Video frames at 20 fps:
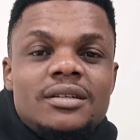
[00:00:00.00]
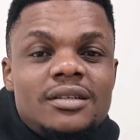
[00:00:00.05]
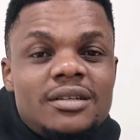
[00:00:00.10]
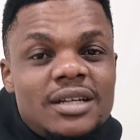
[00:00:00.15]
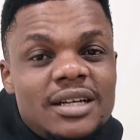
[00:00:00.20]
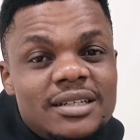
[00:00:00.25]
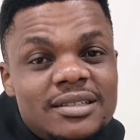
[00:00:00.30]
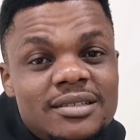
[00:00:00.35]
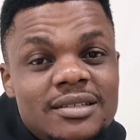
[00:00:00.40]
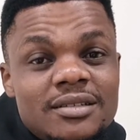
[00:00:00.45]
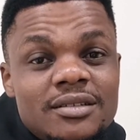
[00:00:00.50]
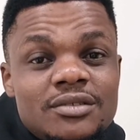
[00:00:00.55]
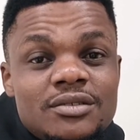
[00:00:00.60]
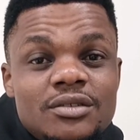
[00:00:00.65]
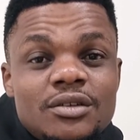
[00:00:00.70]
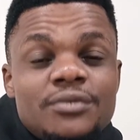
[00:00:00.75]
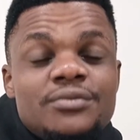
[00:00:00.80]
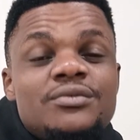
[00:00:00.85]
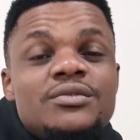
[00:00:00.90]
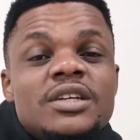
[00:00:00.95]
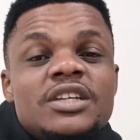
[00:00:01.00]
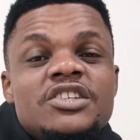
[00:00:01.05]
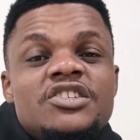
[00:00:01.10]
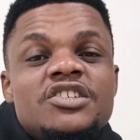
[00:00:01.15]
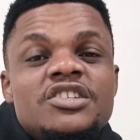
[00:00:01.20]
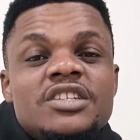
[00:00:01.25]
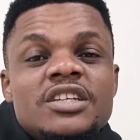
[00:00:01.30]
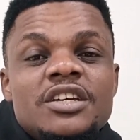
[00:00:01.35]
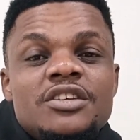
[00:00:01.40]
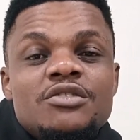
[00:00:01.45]
as a software
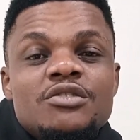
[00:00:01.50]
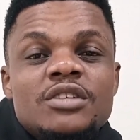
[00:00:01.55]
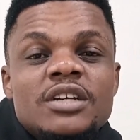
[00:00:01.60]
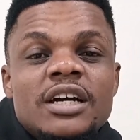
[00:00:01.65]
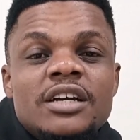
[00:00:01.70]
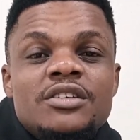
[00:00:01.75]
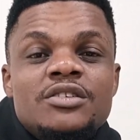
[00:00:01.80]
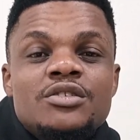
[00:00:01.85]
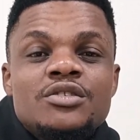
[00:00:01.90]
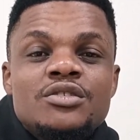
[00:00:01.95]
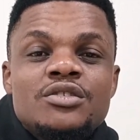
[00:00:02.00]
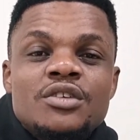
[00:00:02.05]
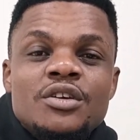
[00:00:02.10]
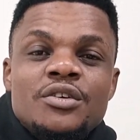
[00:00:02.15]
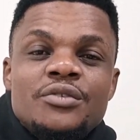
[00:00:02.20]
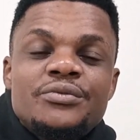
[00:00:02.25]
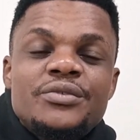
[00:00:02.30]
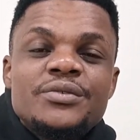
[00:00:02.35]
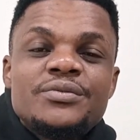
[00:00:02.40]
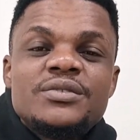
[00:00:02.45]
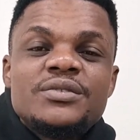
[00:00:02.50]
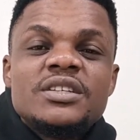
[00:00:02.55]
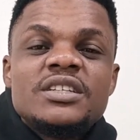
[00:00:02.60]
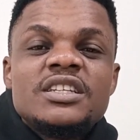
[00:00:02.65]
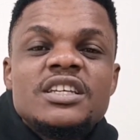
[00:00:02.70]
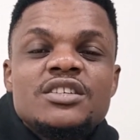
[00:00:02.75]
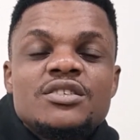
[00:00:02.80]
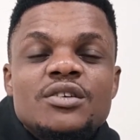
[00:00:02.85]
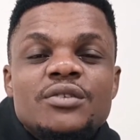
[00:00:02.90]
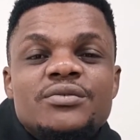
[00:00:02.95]
engineer, you can use 50
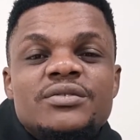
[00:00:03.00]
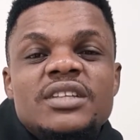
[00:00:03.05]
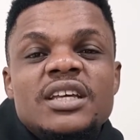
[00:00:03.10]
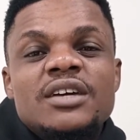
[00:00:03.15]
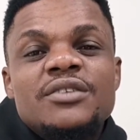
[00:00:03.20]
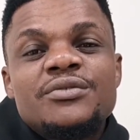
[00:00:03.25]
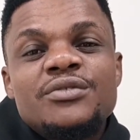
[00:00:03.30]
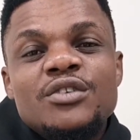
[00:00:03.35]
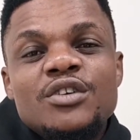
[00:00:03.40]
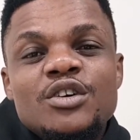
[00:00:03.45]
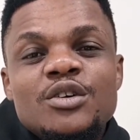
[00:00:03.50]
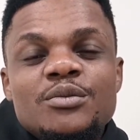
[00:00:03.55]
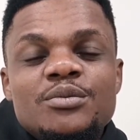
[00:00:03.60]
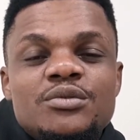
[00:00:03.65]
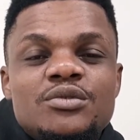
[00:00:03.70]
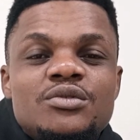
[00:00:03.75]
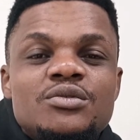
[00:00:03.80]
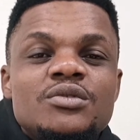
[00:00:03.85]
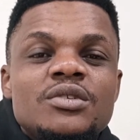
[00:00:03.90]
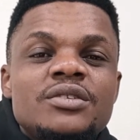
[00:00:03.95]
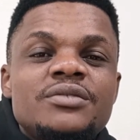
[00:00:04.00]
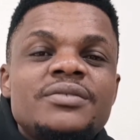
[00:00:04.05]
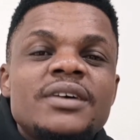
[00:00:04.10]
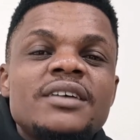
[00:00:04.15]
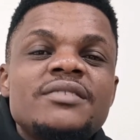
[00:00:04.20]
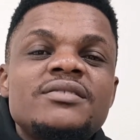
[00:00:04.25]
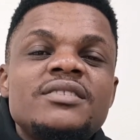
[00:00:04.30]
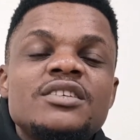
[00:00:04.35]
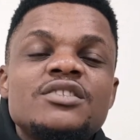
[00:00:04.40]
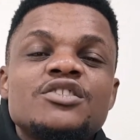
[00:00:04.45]
days of DevOps,
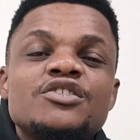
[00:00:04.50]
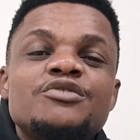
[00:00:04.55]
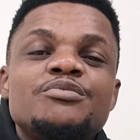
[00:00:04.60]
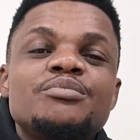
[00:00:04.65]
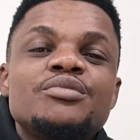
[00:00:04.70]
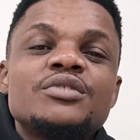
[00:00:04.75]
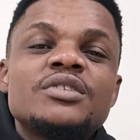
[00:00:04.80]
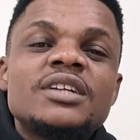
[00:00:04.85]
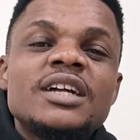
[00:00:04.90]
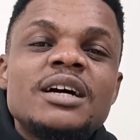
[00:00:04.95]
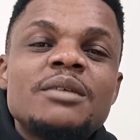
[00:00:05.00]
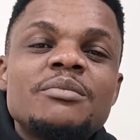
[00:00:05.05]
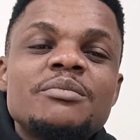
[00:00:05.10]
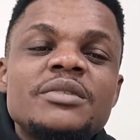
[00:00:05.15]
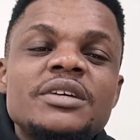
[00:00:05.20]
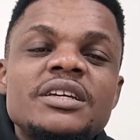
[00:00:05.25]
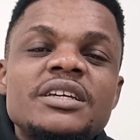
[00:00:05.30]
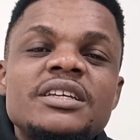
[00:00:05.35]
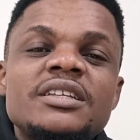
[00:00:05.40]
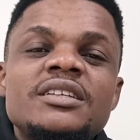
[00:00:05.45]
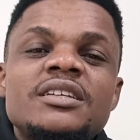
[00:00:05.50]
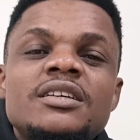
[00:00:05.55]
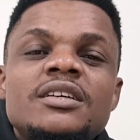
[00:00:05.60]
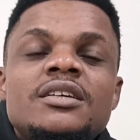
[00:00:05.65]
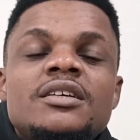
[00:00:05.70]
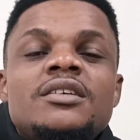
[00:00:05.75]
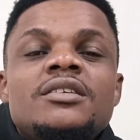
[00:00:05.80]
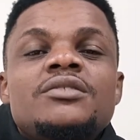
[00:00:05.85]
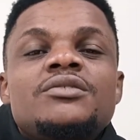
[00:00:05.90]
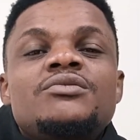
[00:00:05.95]
25 days of
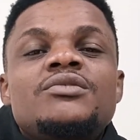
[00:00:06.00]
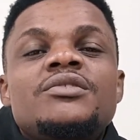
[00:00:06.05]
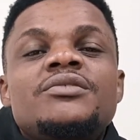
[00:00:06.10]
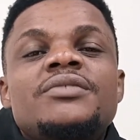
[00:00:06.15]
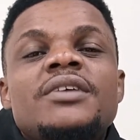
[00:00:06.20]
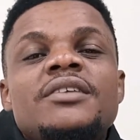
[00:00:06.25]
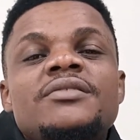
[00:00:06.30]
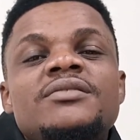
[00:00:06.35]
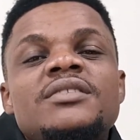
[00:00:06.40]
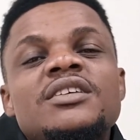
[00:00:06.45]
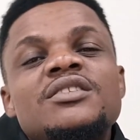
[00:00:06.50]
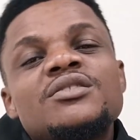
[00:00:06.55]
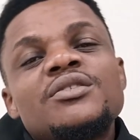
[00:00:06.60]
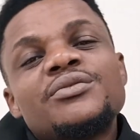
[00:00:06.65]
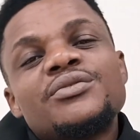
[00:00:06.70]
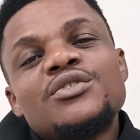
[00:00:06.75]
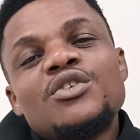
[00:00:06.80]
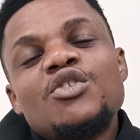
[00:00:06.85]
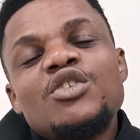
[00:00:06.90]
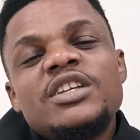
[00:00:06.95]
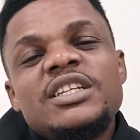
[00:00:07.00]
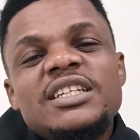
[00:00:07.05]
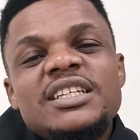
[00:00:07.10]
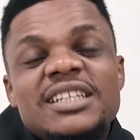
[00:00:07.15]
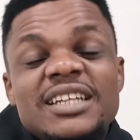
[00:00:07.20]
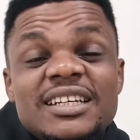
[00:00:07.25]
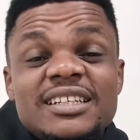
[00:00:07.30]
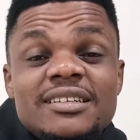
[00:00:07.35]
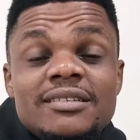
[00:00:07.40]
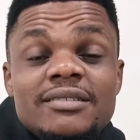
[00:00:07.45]
programming, 25 days of
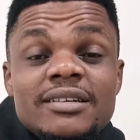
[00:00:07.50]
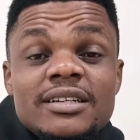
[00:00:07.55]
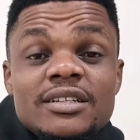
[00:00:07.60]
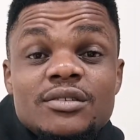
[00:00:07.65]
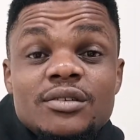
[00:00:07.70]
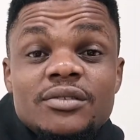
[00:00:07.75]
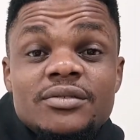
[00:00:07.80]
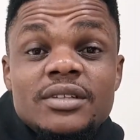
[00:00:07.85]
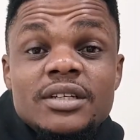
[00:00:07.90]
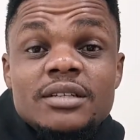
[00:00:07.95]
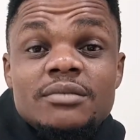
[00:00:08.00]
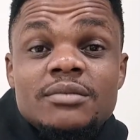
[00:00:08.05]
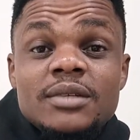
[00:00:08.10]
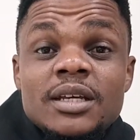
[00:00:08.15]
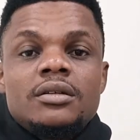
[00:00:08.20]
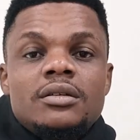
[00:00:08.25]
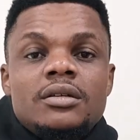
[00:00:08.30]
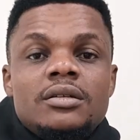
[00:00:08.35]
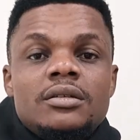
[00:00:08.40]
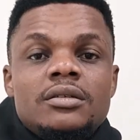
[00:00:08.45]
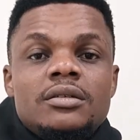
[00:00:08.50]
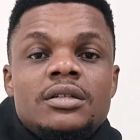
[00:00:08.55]
coding, and the rest of them.